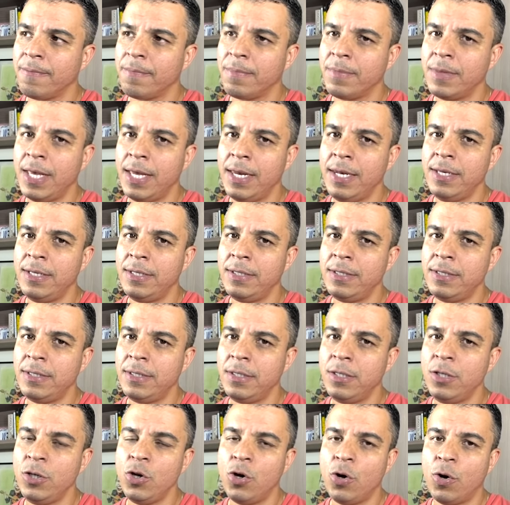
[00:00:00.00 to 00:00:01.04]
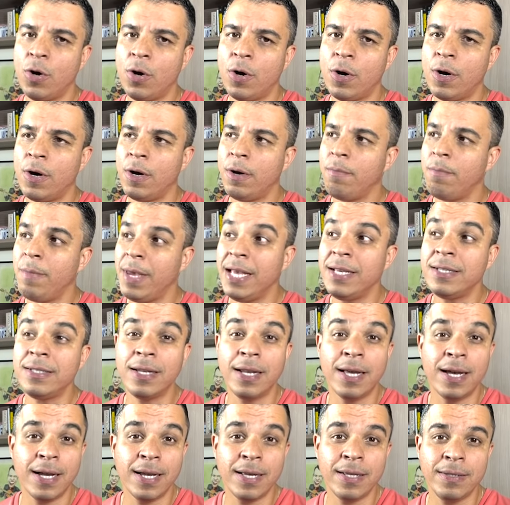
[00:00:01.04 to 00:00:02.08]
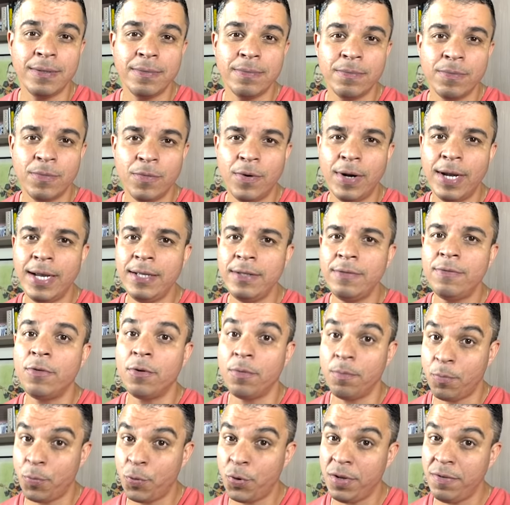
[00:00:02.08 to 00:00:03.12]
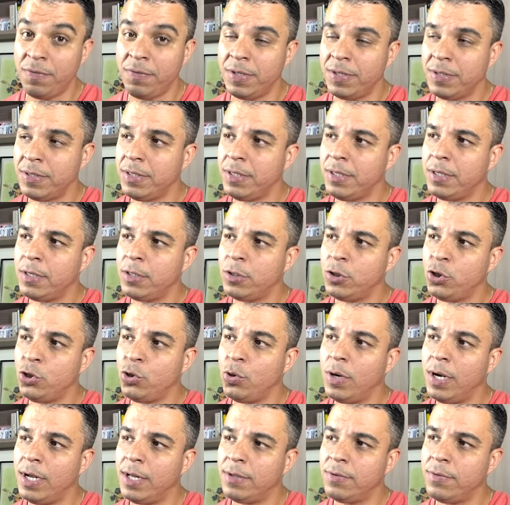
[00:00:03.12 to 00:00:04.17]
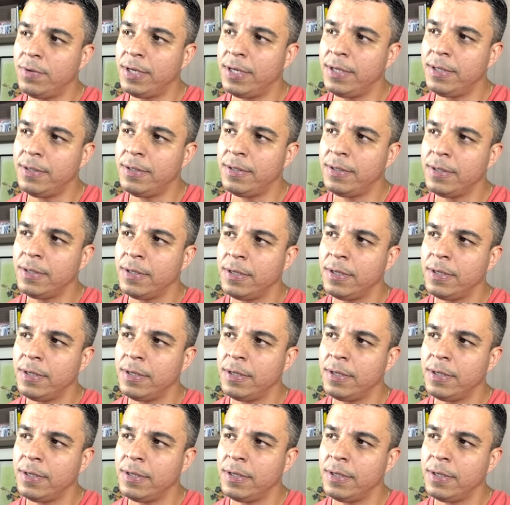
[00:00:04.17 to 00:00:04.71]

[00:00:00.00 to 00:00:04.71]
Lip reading: that is your baseline, right, from previous year, $200.